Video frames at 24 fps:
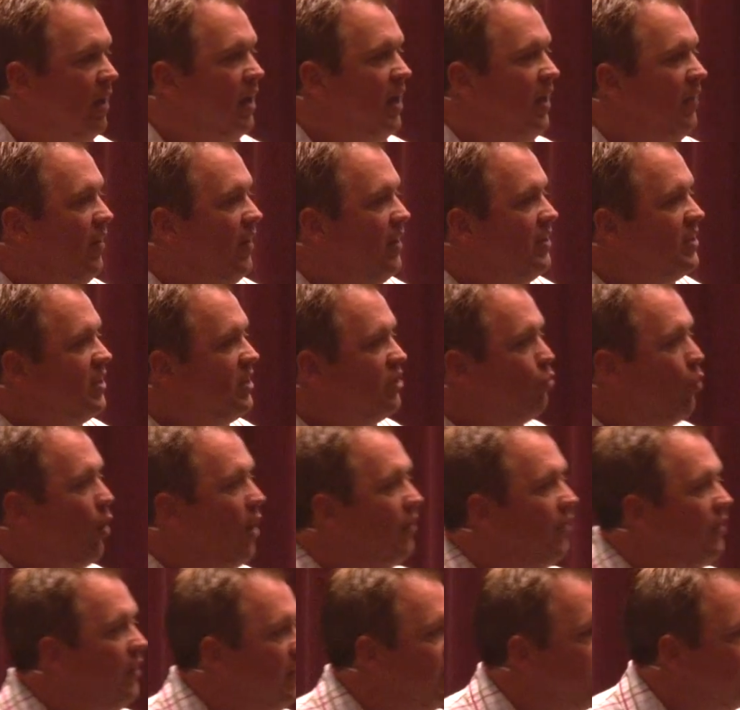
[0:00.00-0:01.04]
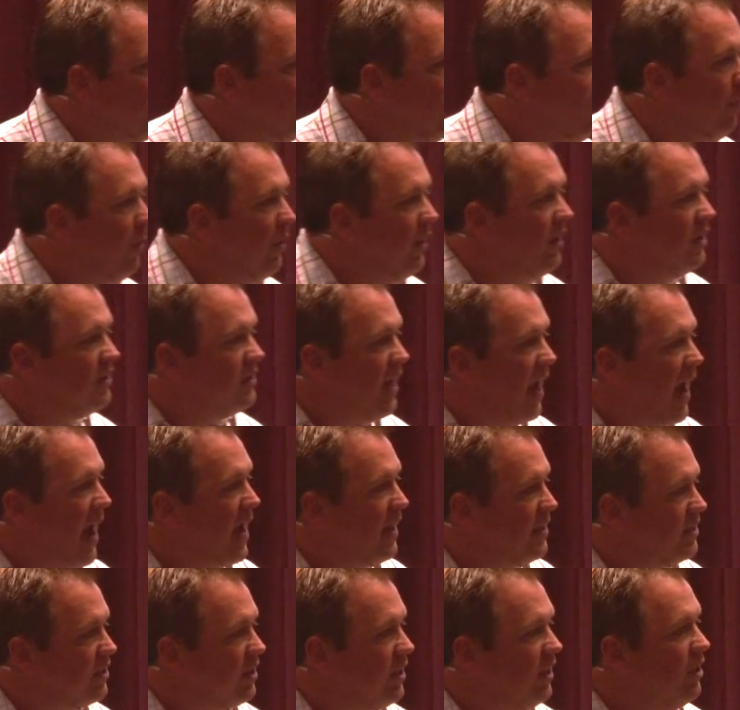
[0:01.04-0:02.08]
And this is what this woman is
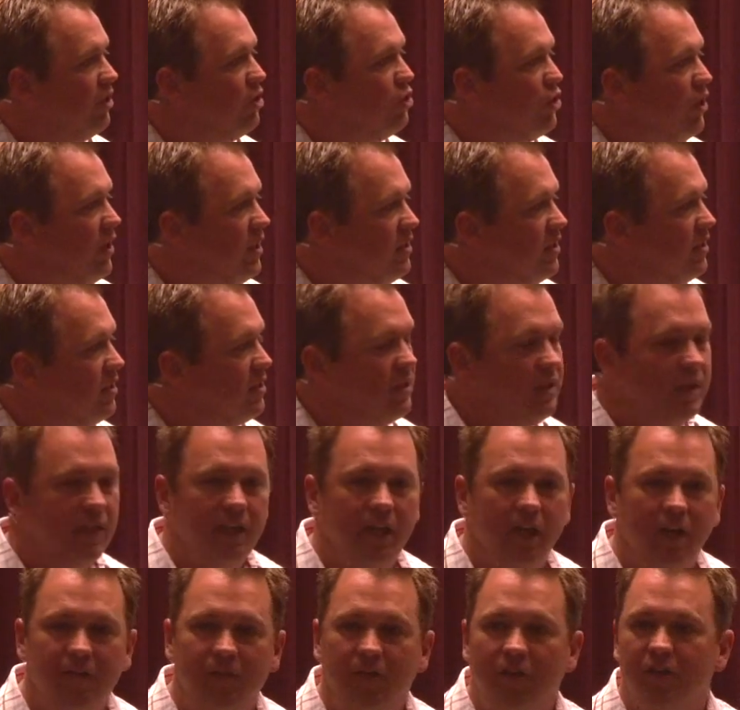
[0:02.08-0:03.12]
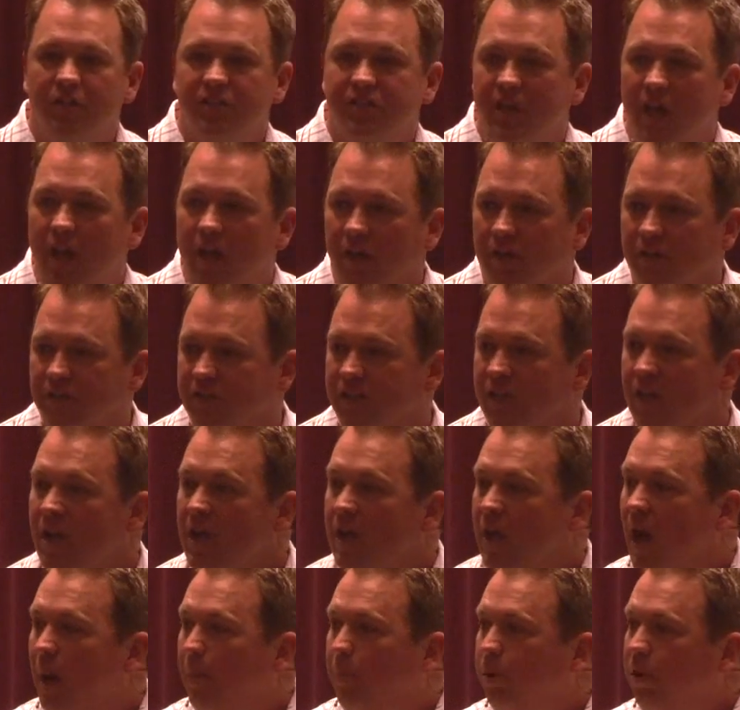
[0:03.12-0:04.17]
asking Jesus to give her sons,
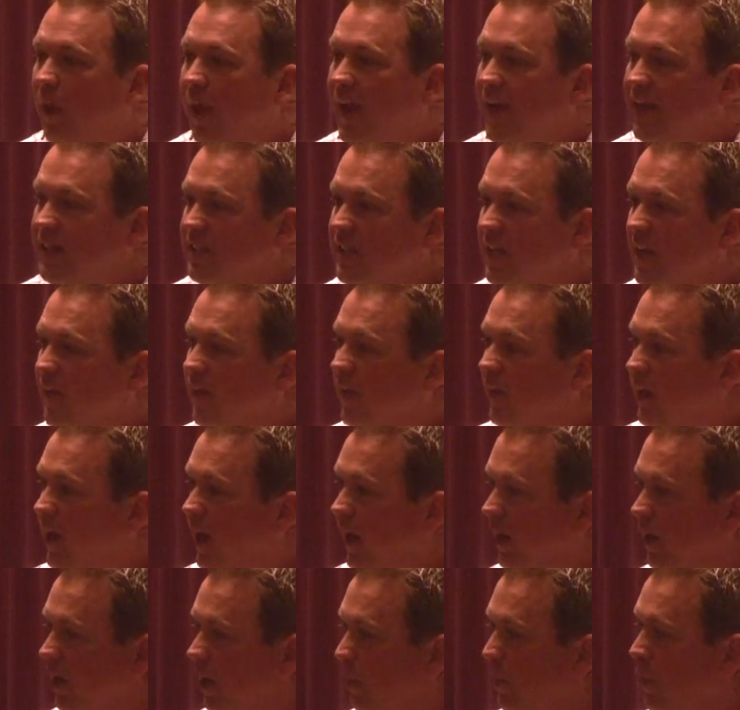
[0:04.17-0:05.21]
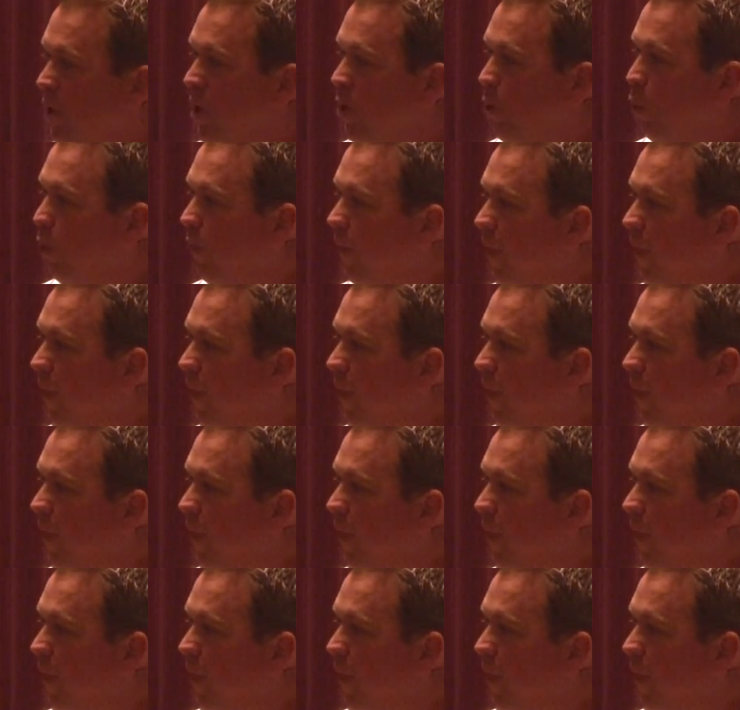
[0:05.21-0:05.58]
a place in the kingdom where